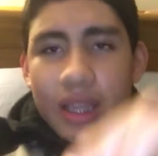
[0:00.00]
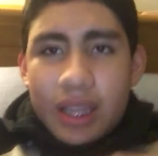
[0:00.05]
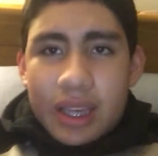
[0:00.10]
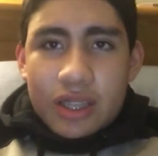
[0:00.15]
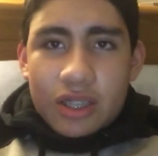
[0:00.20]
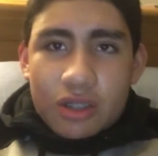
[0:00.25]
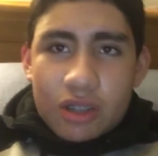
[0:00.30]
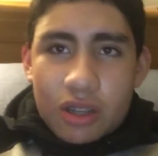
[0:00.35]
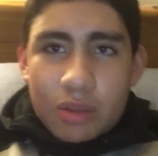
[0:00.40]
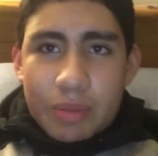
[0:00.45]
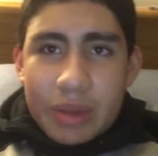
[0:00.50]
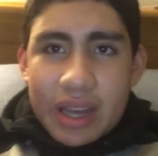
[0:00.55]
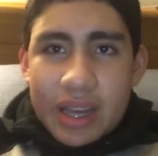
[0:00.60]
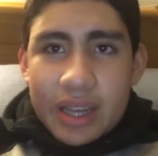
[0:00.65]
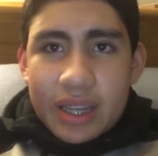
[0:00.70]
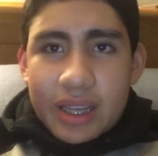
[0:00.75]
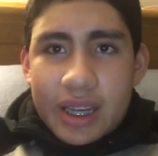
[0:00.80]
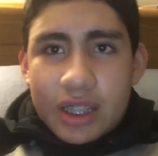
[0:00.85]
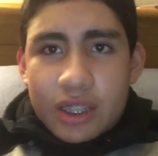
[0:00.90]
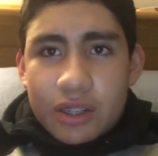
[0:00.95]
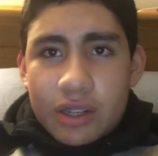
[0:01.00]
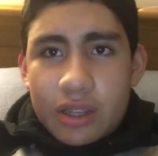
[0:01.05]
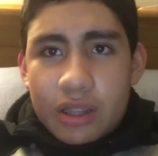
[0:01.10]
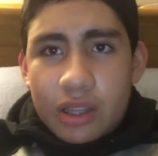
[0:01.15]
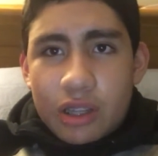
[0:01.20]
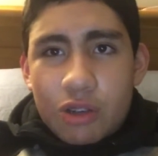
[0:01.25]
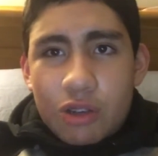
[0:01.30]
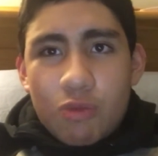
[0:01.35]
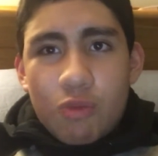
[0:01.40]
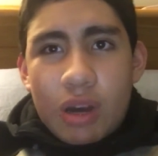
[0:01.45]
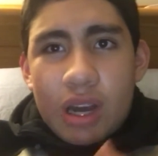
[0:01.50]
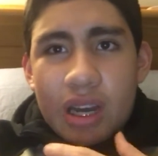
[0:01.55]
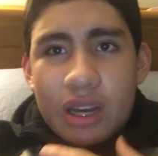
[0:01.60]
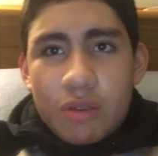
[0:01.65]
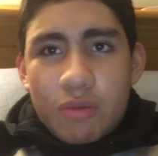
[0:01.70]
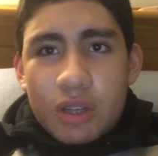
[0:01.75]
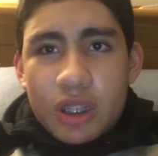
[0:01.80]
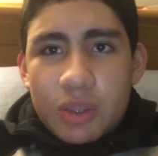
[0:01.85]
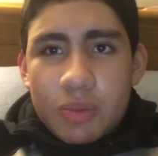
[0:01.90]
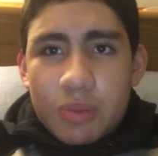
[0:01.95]
It's called Madagascar: A Little
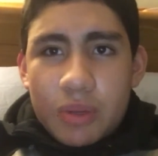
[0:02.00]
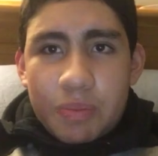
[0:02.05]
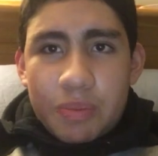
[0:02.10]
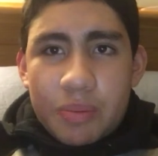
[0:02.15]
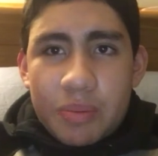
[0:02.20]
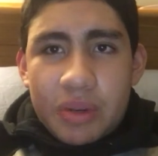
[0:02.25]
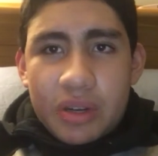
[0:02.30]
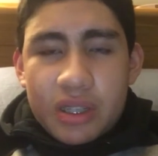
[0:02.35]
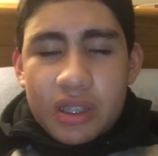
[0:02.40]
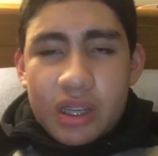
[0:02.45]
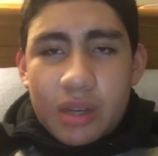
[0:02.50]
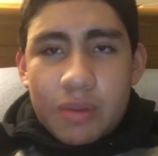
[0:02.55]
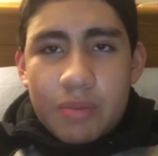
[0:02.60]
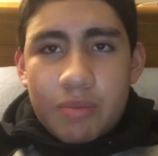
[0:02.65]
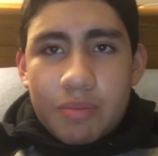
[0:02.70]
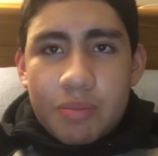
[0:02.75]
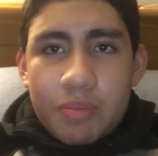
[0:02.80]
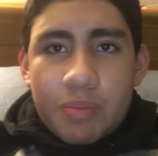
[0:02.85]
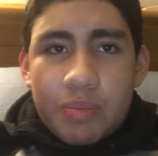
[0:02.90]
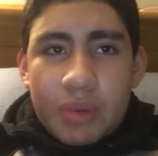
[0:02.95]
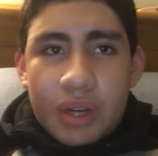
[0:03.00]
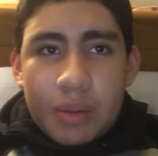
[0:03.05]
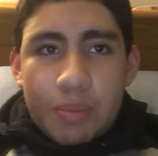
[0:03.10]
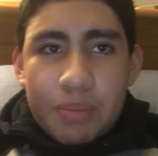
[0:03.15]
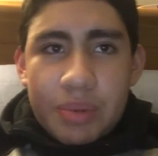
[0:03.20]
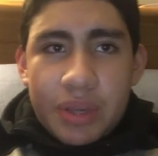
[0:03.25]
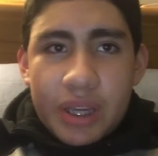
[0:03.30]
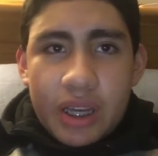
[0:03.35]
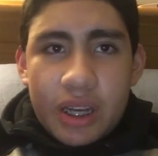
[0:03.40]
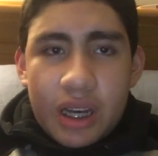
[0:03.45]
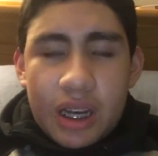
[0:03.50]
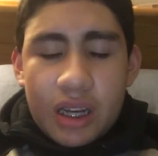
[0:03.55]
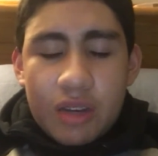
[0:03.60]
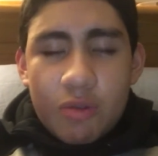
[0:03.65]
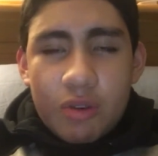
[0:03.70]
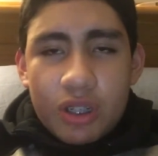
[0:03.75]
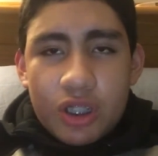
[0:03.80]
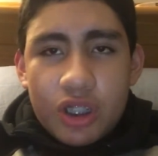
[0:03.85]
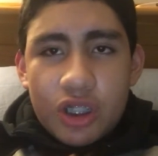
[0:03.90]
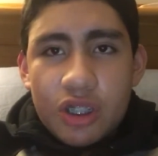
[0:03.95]
Wild, which premieres on on Peacock.
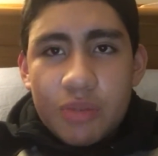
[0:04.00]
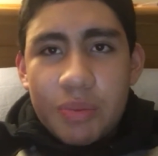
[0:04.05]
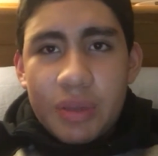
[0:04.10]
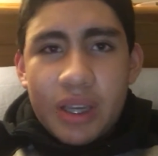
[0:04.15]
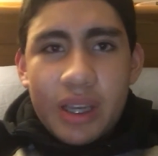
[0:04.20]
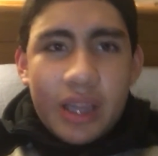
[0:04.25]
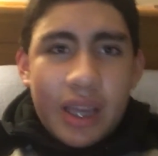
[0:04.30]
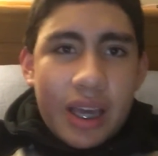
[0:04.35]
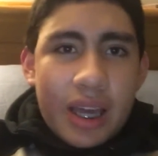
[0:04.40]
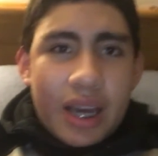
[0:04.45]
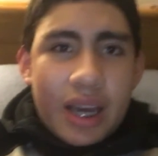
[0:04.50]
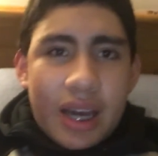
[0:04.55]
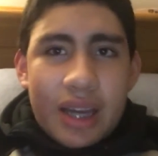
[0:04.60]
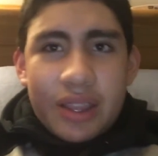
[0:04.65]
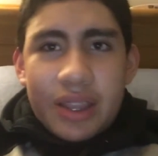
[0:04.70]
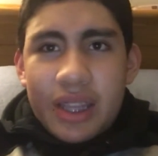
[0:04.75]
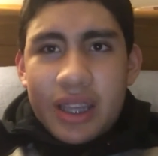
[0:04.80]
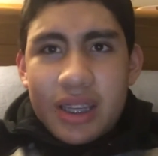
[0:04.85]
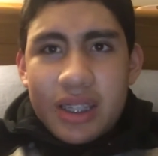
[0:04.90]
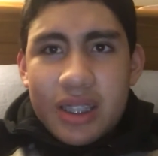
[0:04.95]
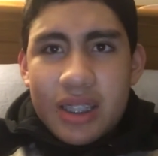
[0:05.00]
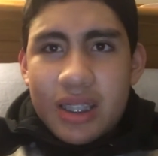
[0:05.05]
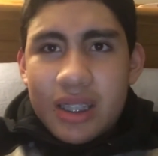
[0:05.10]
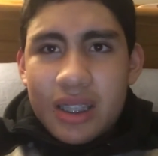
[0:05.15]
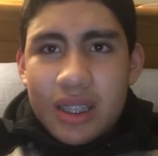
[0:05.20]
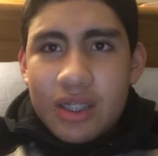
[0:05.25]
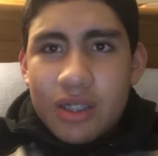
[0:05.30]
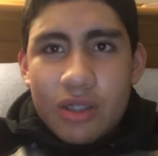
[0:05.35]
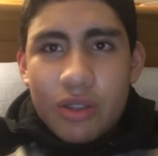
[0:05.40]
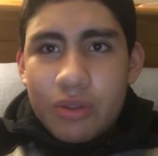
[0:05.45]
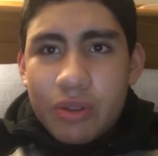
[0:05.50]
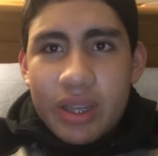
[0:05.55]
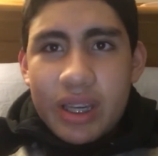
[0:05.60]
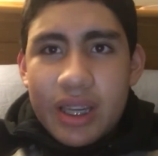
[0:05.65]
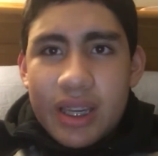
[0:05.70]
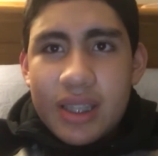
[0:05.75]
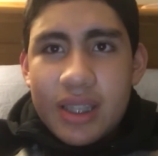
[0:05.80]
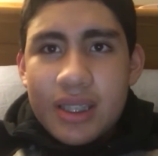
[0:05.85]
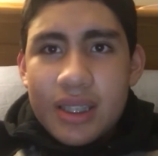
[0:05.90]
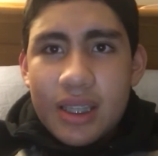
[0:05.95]
Which to me, I think it's it's an
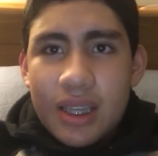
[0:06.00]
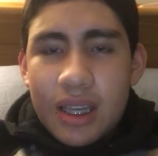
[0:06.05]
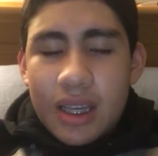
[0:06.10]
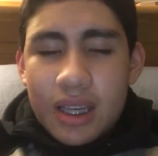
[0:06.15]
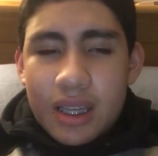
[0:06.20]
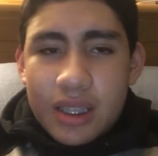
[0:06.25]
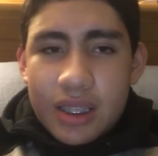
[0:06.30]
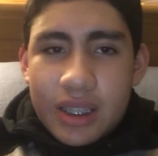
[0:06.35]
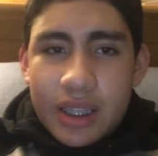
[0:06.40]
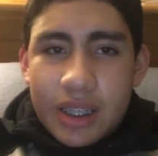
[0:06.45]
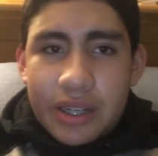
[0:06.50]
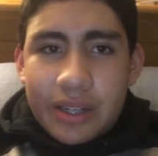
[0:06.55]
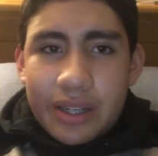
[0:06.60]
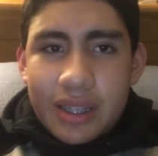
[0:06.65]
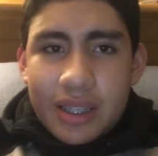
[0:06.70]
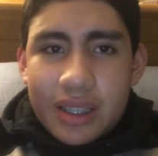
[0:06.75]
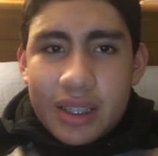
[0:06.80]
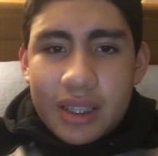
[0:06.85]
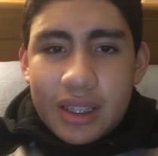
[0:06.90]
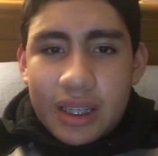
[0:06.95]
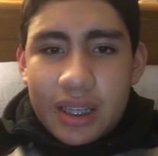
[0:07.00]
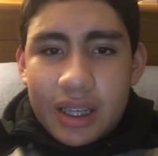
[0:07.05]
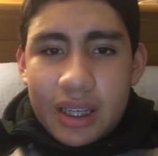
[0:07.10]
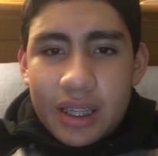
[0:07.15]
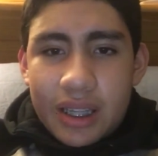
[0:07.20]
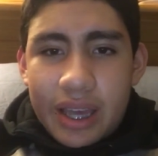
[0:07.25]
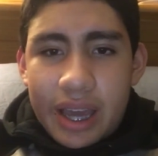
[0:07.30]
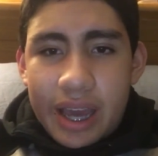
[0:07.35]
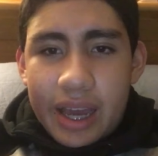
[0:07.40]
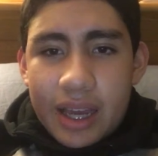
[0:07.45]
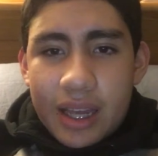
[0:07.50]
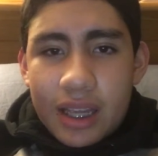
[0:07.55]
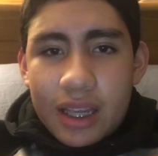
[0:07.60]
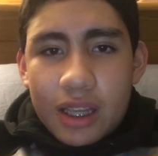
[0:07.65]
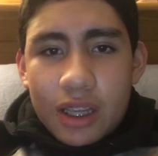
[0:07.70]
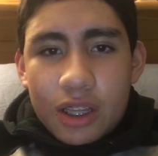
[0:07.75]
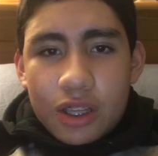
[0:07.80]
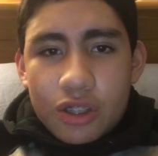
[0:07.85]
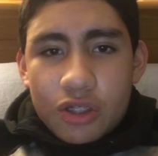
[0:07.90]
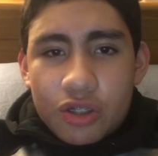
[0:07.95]
okay series, and yeah.
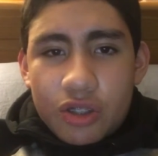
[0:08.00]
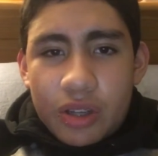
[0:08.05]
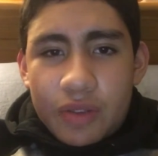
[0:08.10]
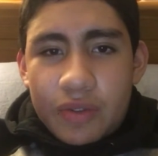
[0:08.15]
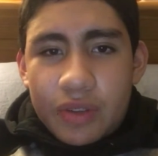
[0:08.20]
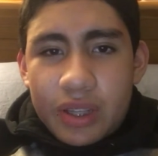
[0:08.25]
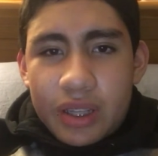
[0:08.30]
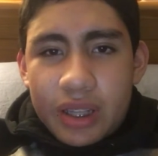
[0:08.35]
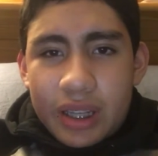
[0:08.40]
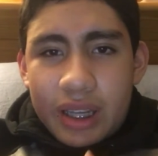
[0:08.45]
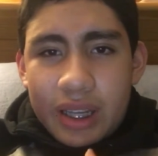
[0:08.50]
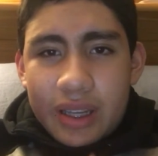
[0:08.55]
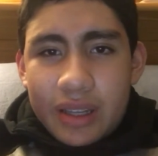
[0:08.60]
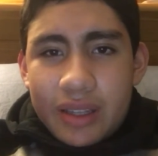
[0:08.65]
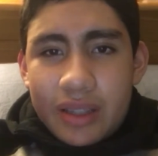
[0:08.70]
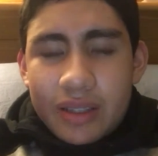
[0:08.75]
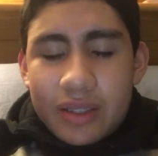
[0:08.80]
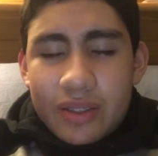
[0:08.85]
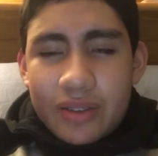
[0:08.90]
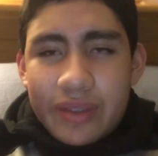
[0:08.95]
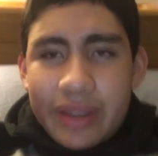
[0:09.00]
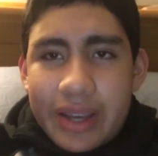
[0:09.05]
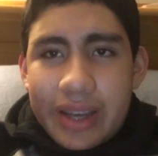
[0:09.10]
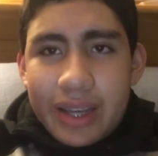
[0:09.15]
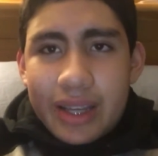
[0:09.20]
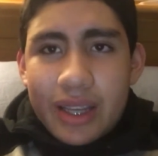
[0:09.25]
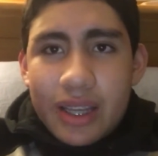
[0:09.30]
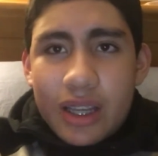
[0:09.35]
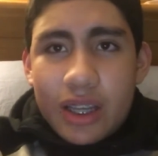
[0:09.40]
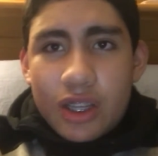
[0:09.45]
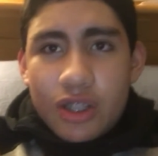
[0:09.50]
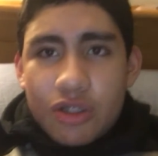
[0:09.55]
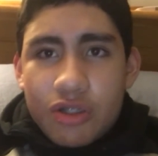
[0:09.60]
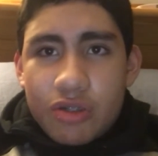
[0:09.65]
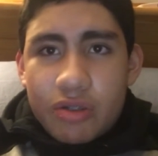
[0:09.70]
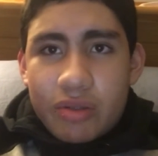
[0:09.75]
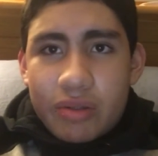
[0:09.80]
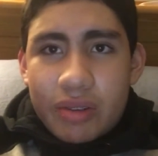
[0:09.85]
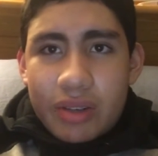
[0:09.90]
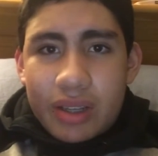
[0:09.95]
So if you so yeah
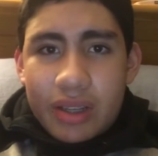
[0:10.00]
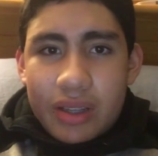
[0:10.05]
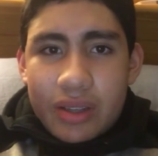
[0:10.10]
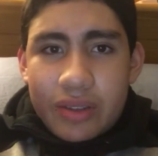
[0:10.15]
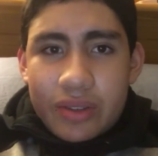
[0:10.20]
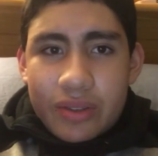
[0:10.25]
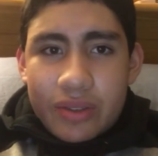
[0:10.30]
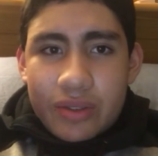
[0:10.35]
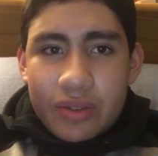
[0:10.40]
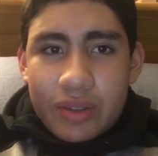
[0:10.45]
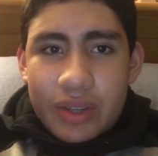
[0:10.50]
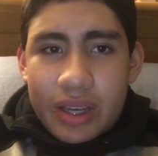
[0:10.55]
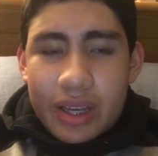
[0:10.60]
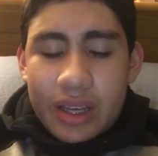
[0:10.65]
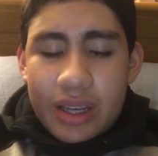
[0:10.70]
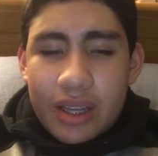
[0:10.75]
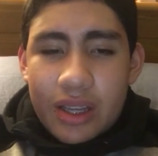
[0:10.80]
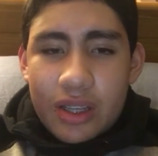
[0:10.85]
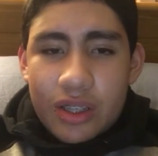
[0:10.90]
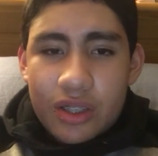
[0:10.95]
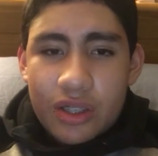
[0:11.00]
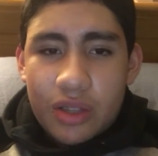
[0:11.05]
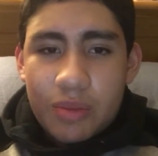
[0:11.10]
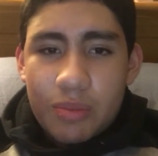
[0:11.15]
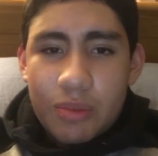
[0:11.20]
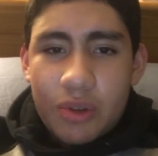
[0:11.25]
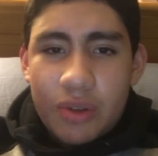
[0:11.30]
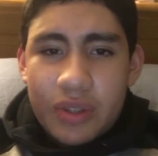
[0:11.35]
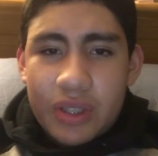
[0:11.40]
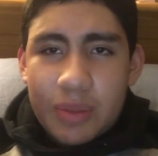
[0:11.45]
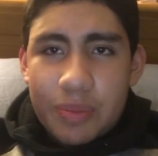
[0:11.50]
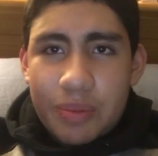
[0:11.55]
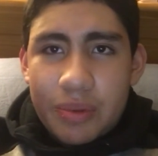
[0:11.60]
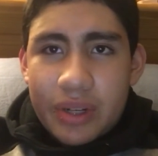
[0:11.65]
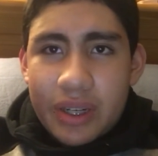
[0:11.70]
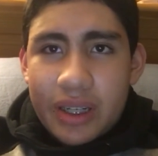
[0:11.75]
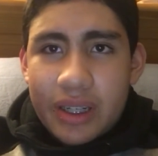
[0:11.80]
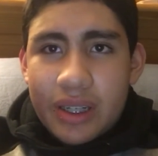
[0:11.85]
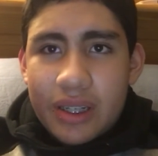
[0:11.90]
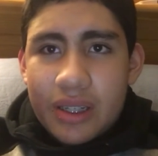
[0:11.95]
so so yeah so the movie did
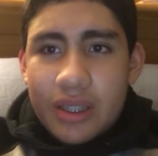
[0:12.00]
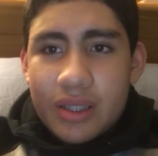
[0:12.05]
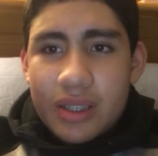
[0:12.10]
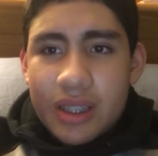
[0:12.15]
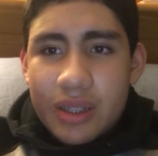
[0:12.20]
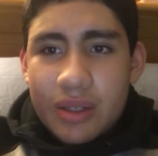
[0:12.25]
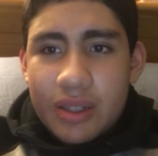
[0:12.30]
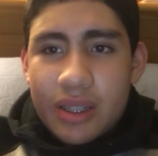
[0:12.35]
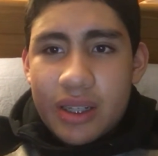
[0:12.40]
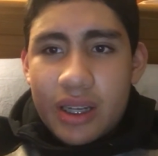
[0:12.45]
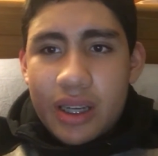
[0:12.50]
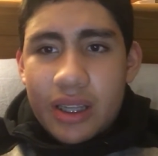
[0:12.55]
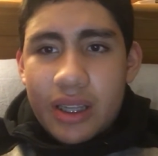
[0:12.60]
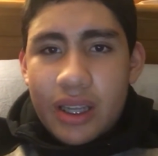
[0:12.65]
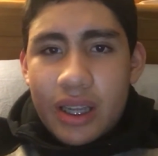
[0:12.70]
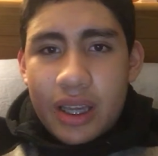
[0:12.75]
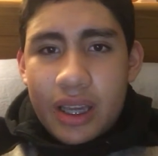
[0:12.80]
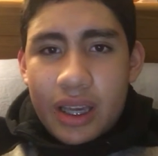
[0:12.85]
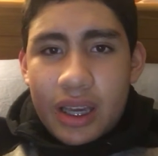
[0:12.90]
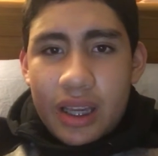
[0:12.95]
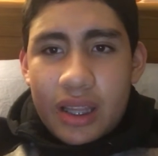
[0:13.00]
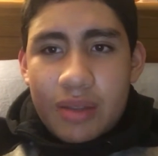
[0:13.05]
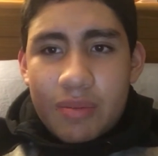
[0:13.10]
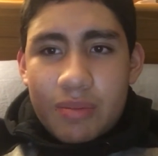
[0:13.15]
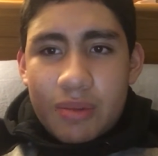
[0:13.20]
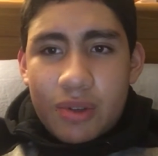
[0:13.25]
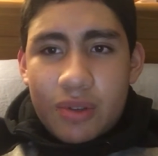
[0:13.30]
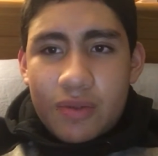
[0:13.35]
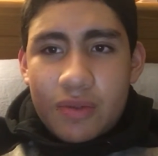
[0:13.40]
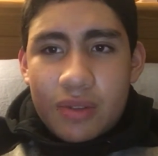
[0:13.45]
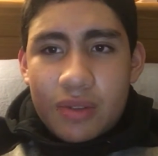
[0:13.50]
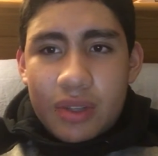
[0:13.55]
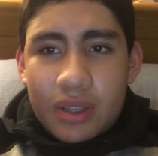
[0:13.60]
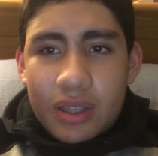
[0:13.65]
pretty did good, and the movie